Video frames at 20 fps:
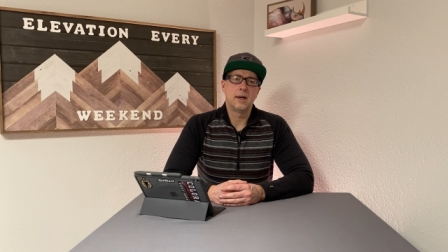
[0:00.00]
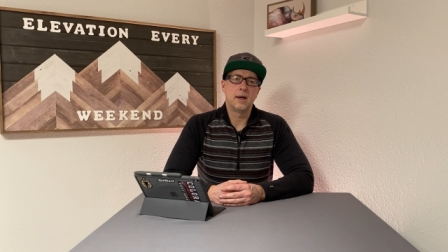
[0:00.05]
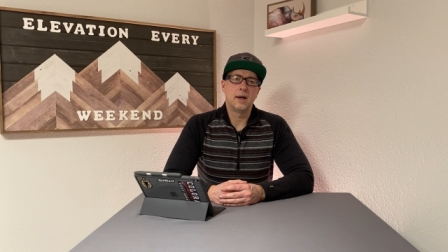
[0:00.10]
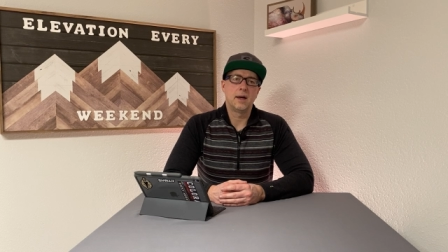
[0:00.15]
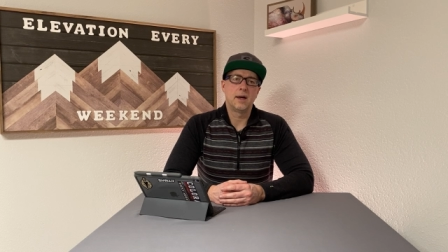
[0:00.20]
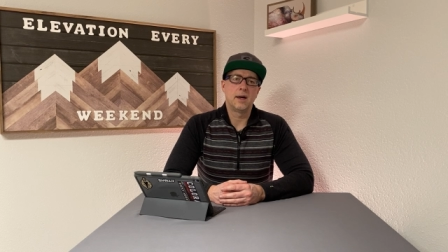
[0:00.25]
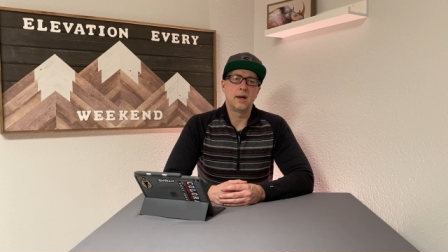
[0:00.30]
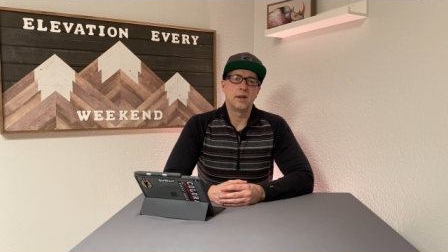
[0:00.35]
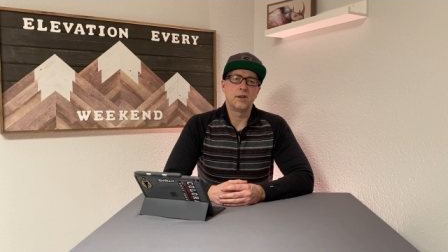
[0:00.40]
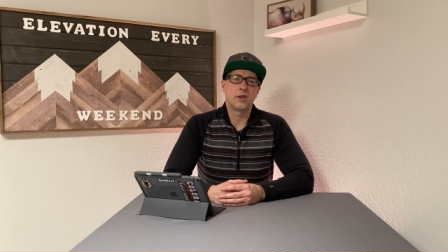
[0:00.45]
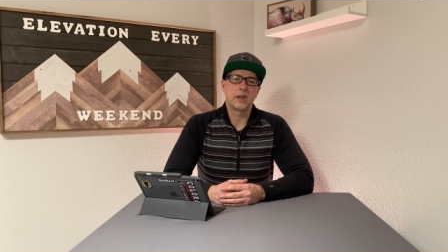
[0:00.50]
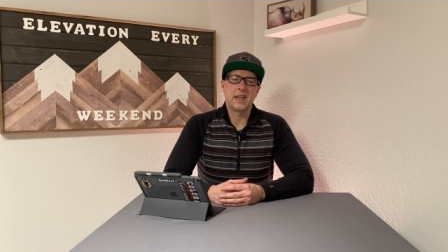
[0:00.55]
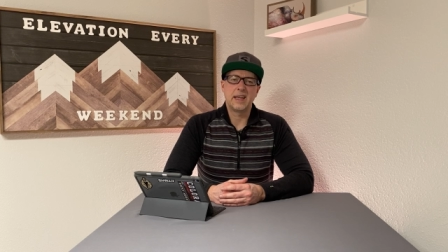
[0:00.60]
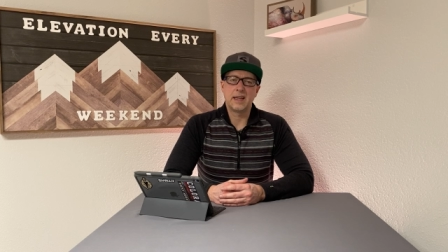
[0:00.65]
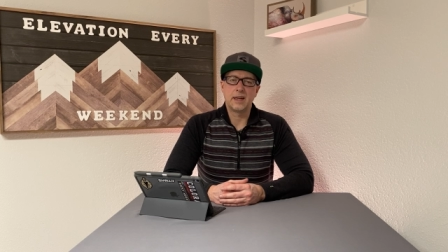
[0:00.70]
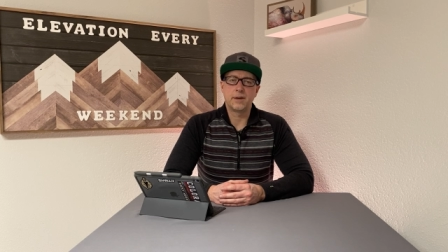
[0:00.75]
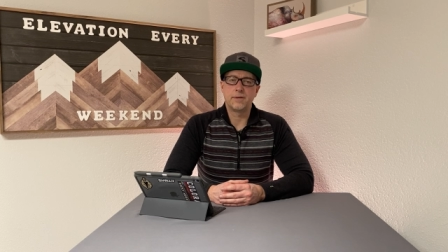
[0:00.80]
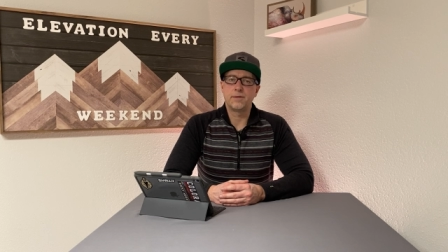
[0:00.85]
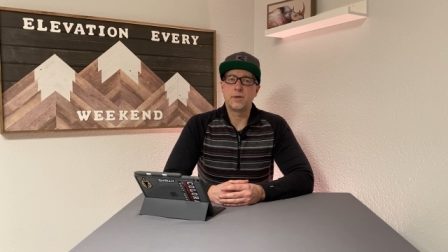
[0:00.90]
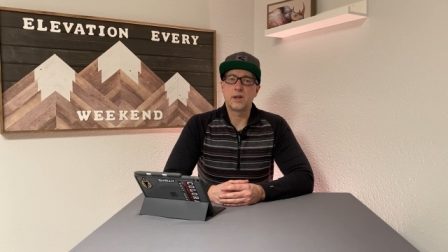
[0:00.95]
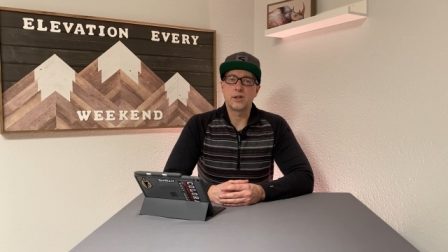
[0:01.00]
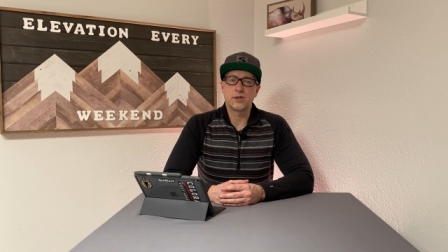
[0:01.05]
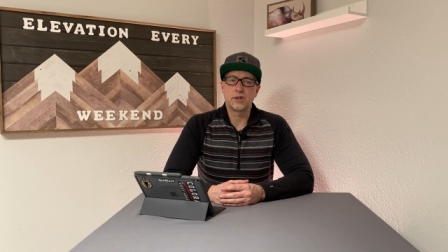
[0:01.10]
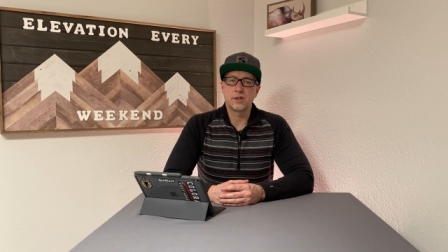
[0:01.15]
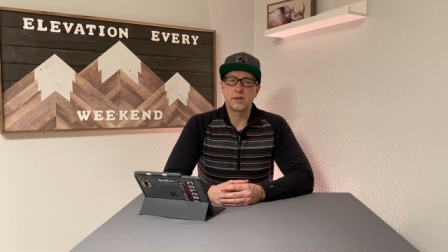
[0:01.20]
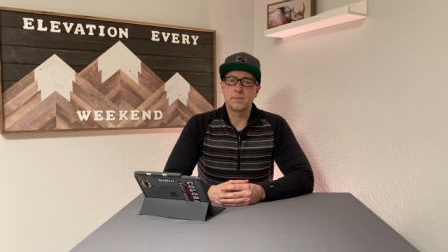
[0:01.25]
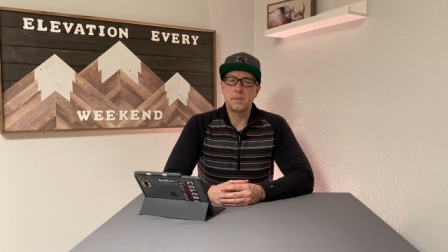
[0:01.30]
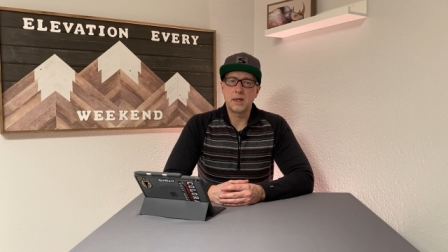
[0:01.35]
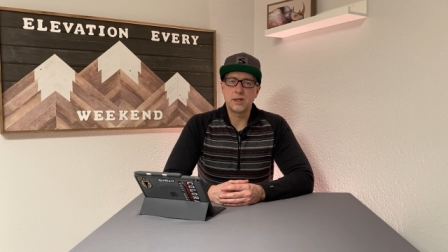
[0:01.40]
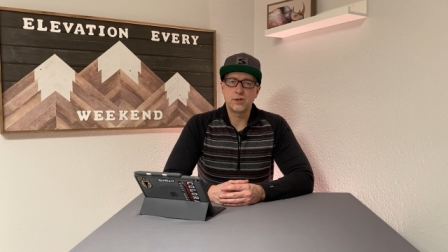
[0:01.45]
looking at a front
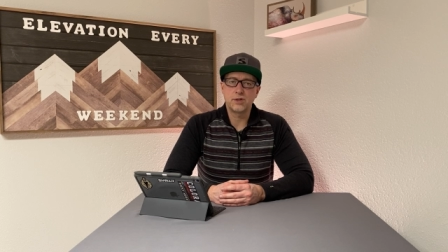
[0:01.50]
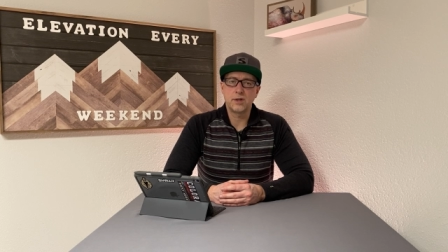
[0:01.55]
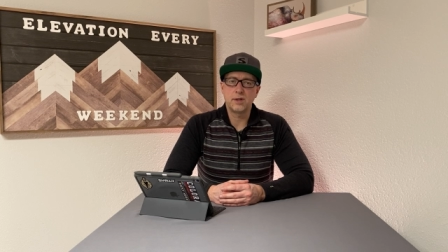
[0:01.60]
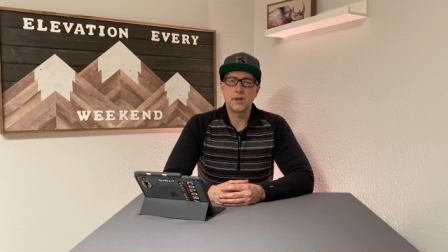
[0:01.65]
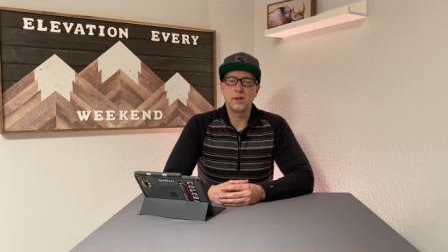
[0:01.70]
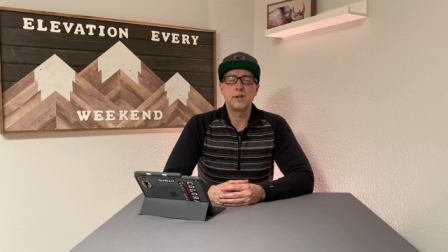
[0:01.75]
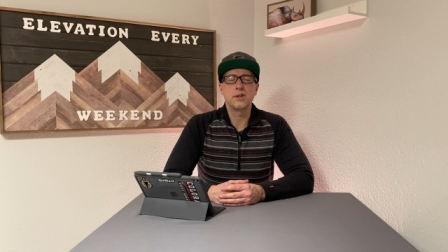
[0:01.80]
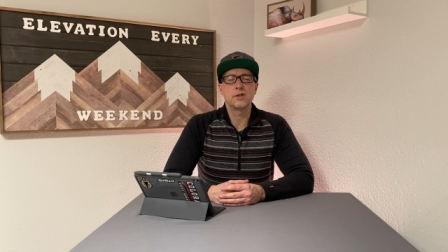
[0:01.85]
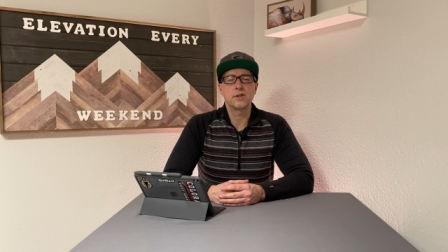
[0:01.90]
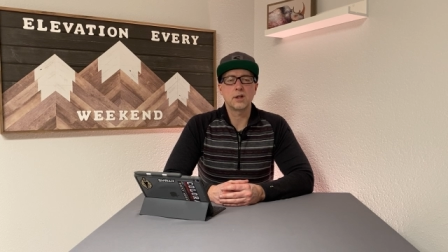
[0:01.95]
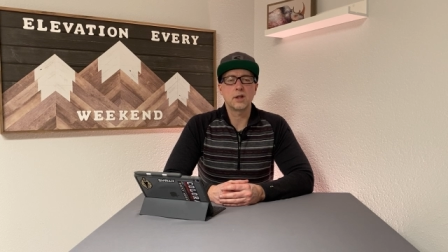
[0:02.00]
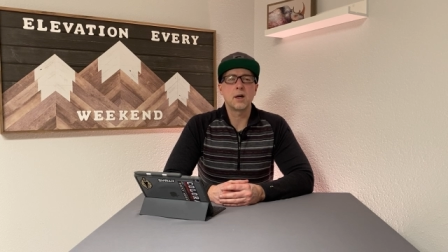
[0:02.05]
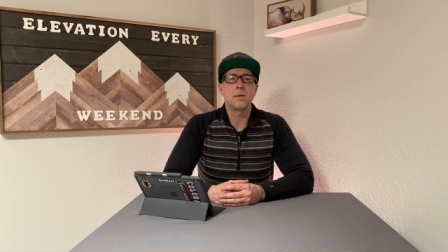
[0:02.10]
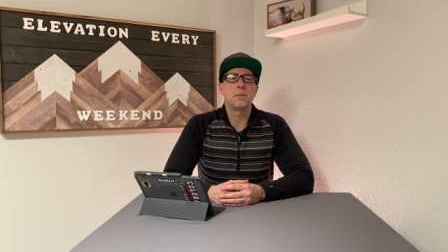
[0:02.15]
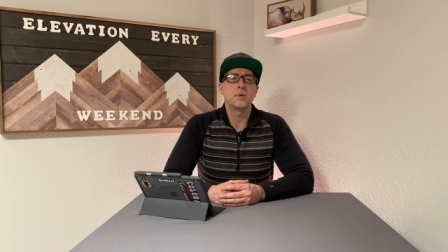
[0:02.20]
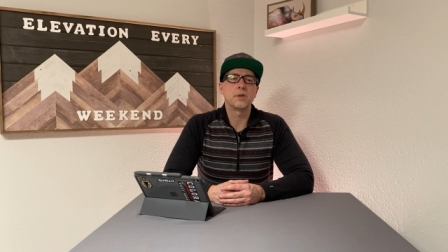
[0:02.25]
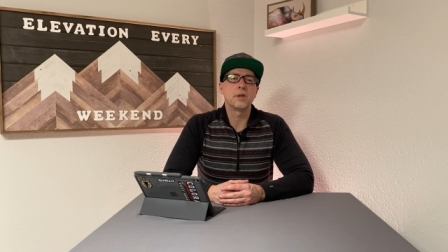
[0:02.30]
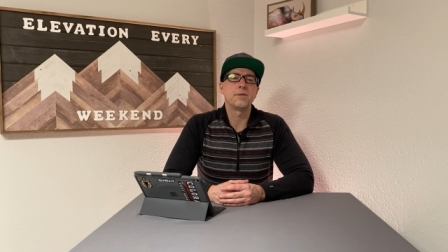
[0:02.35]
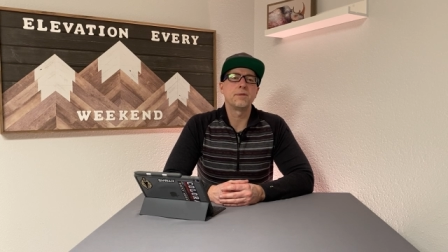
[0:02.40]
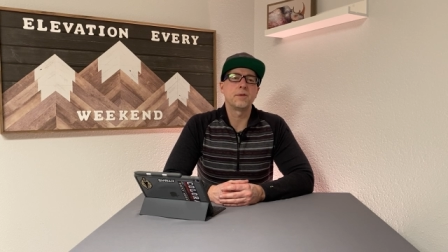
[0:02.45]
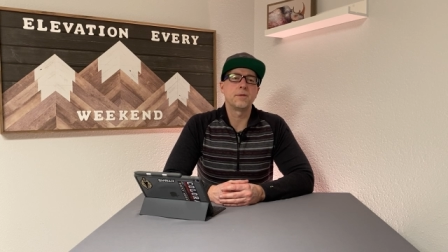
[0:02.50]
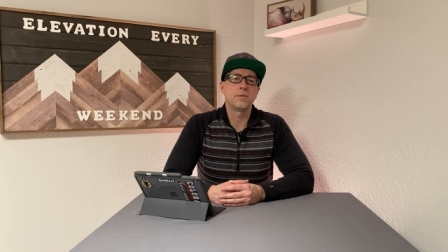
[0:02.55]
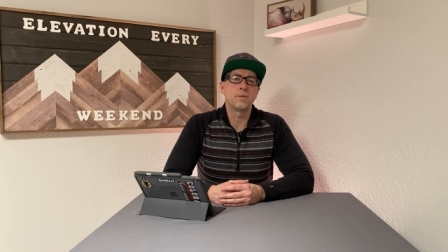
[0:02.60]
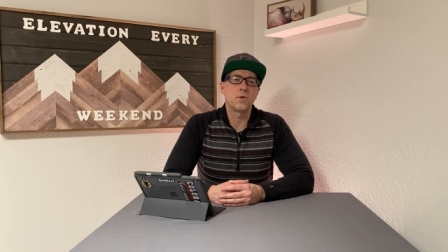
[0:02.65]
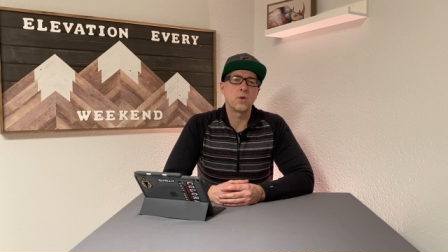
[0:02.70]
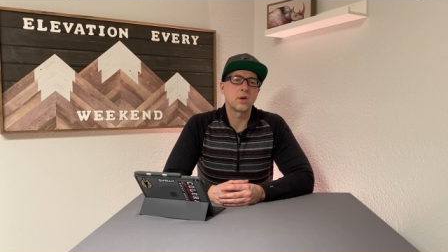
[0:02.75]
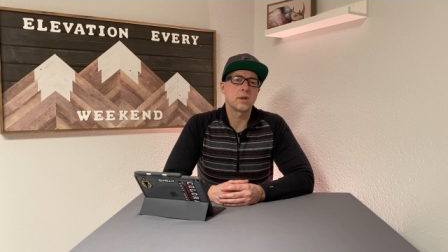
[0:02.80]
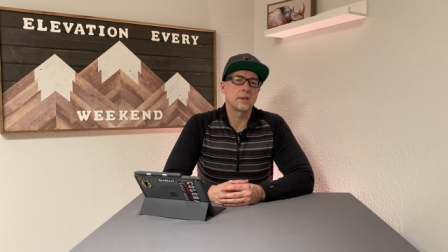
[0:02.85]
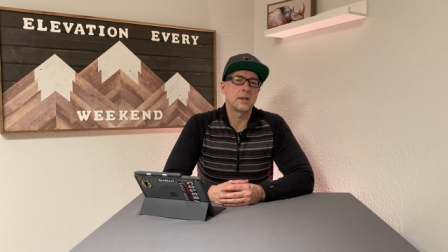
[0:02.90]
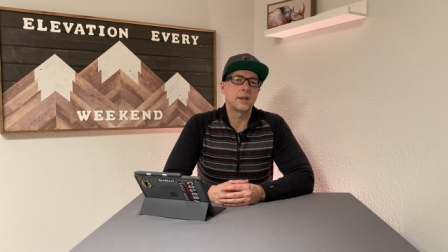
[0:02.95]
suspension, and there's a couple different forks